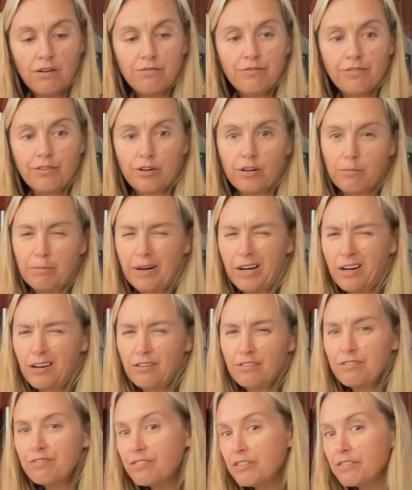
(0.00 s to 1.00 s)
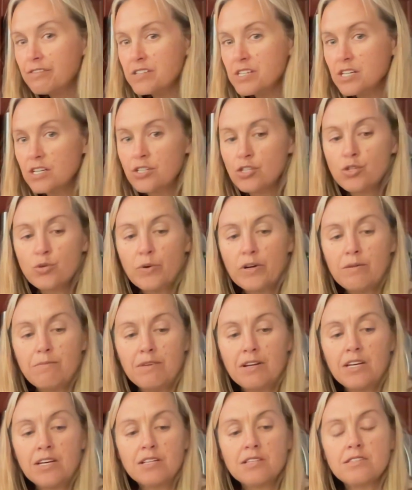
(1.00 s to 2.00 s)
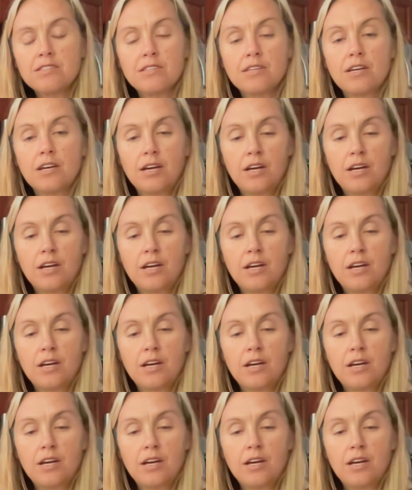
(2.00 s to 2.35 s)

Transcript: for about 15 to 20 minutes.